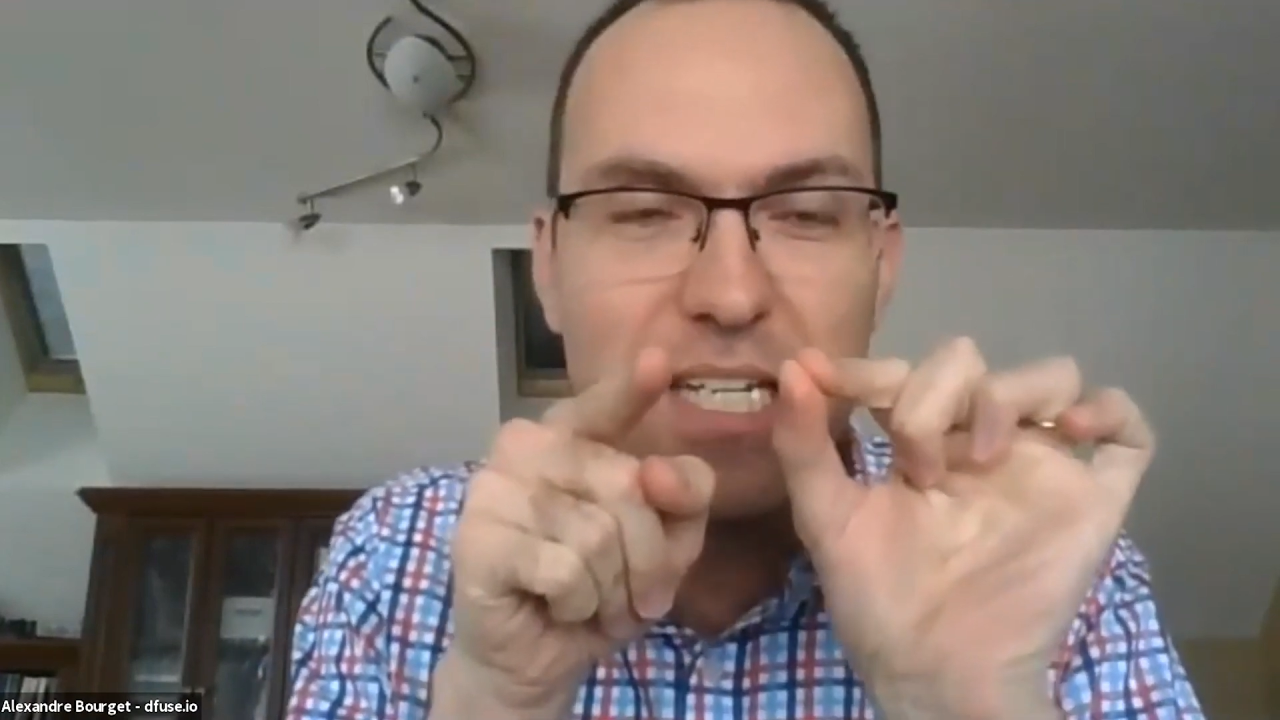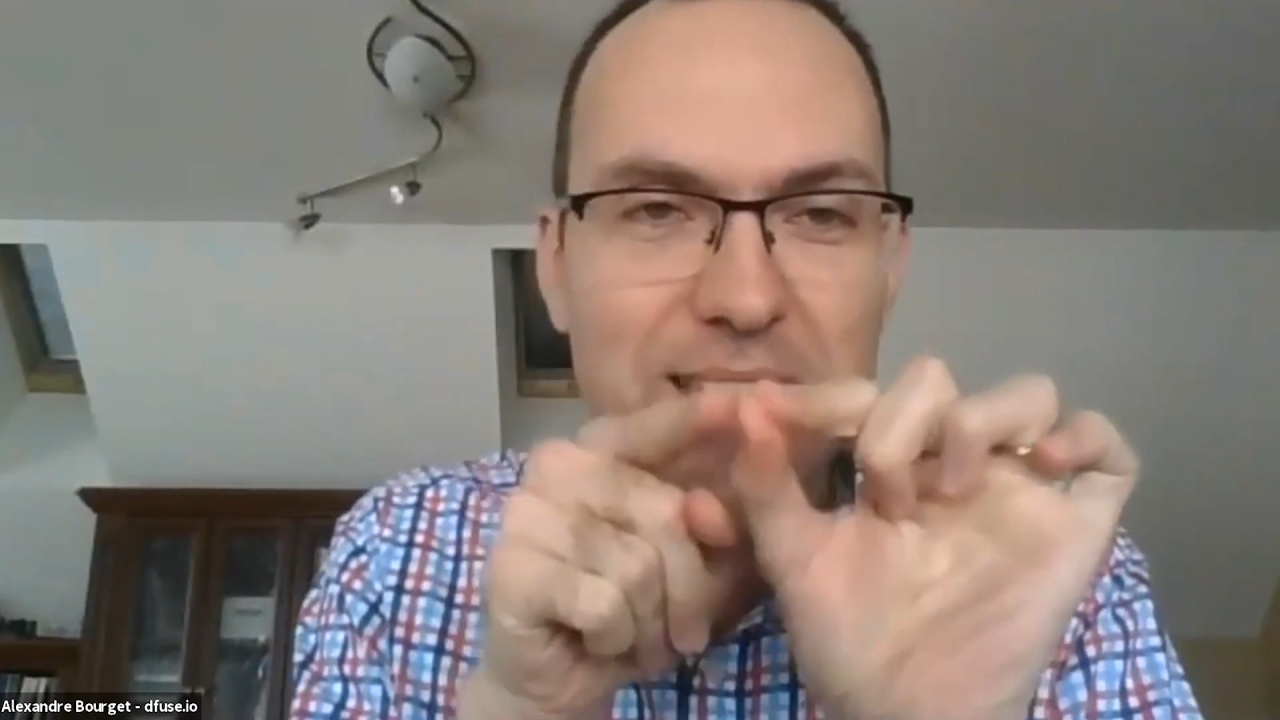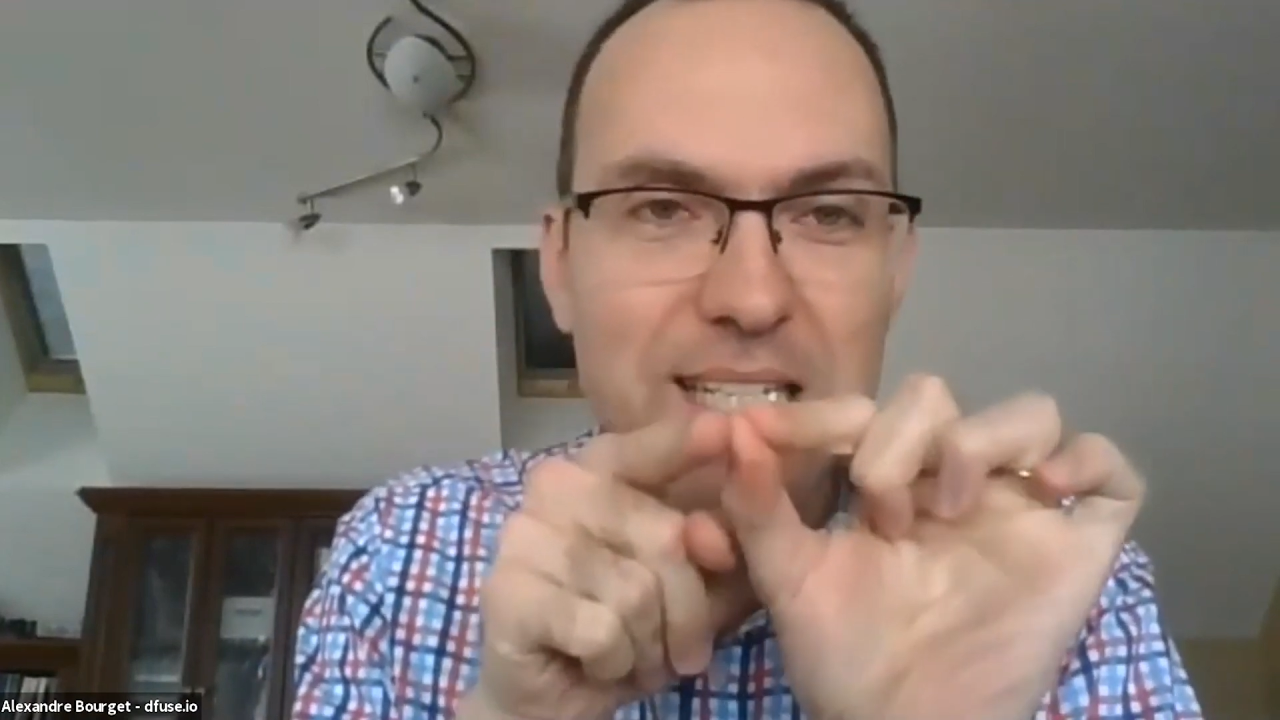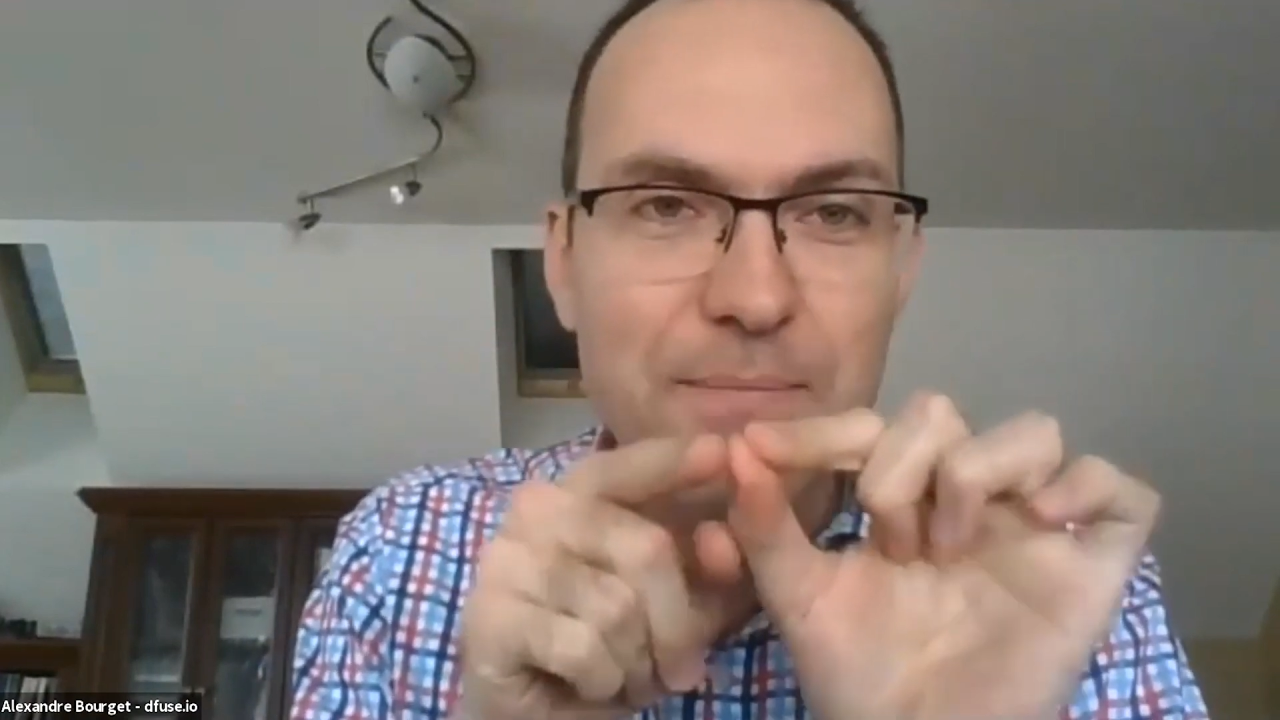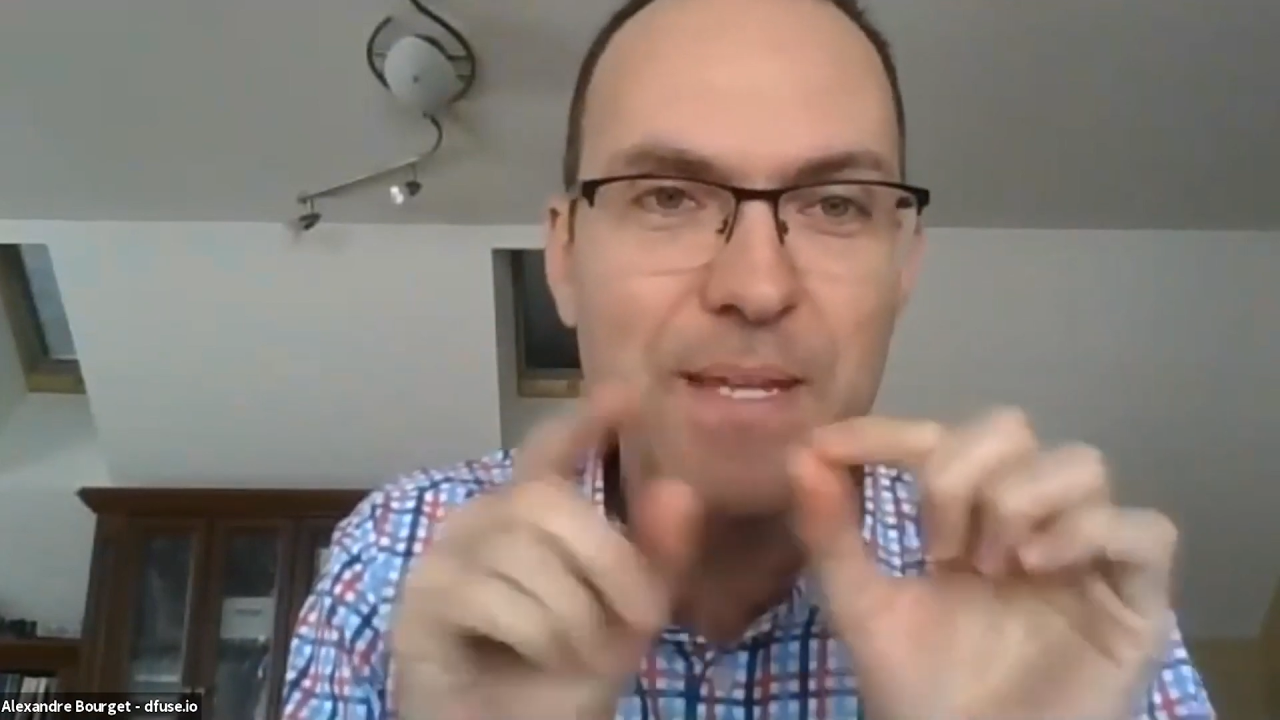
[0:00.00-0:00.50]

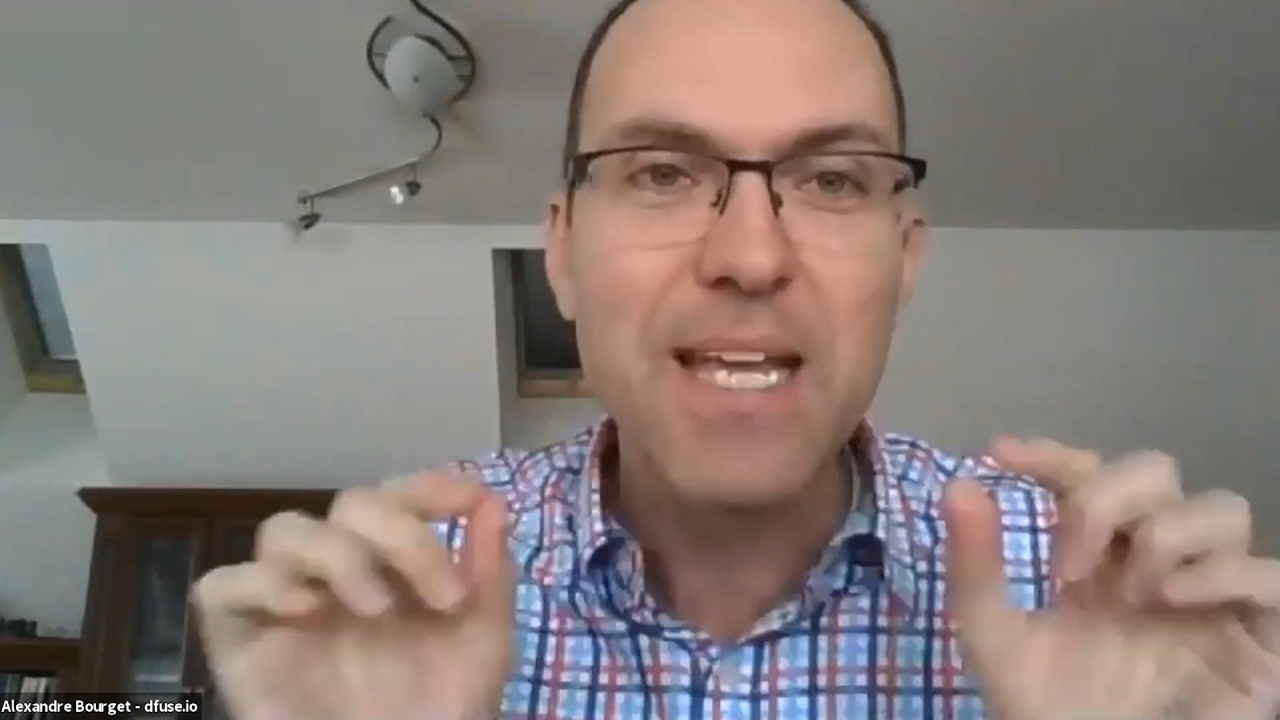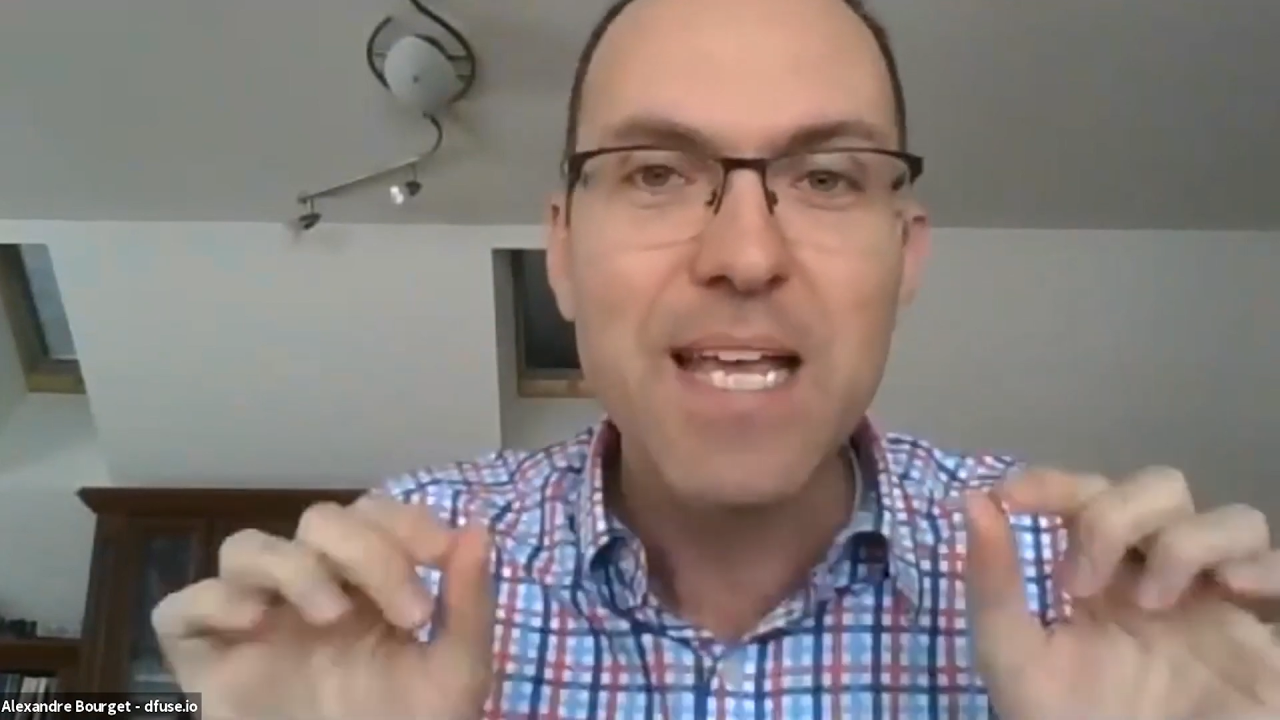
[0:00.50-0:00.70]
ID